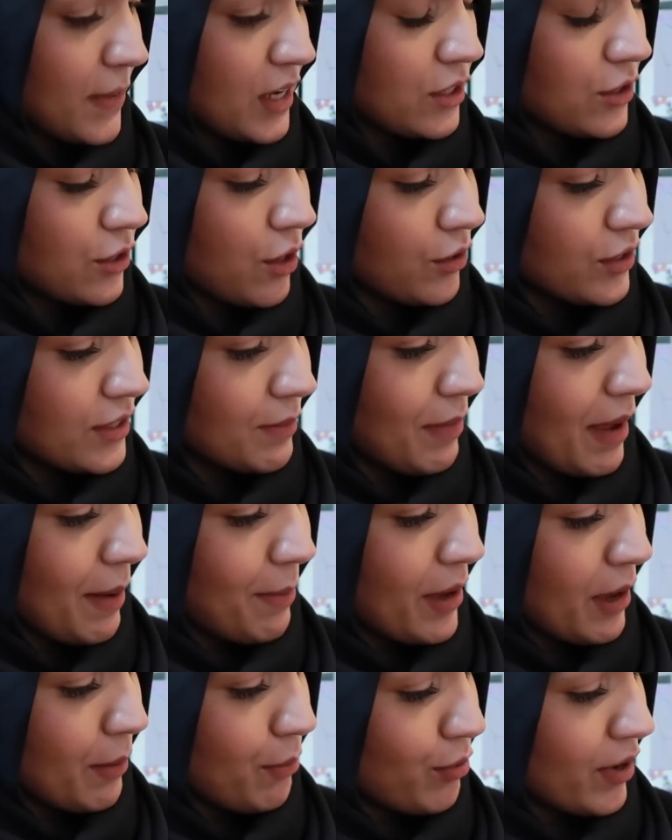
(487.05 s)
Salt and
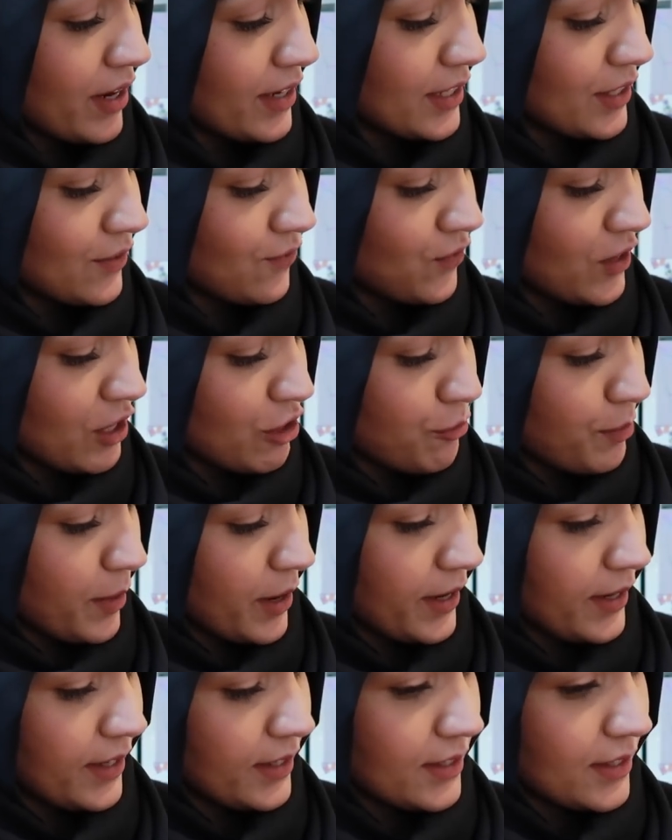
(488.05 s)
pepper breaded fish
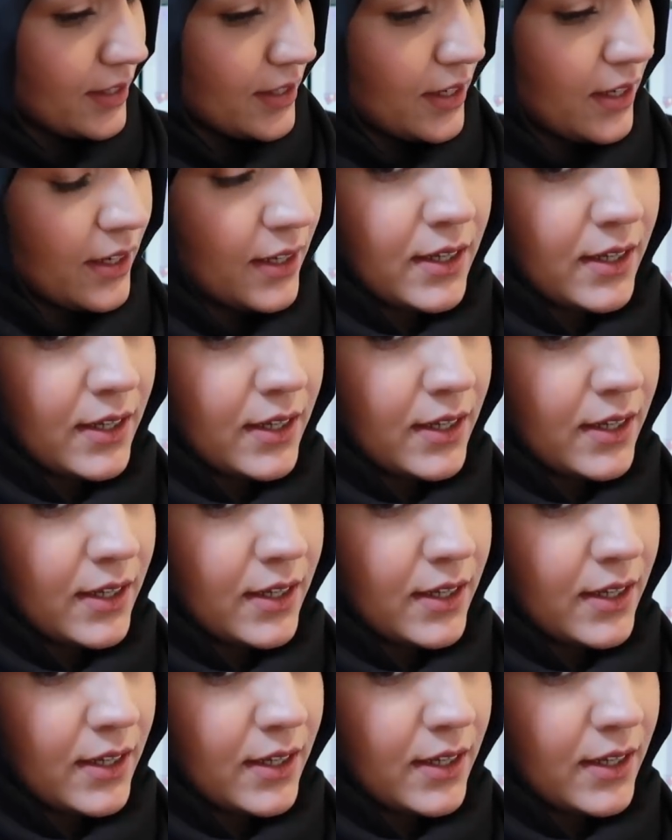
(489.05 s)
bites.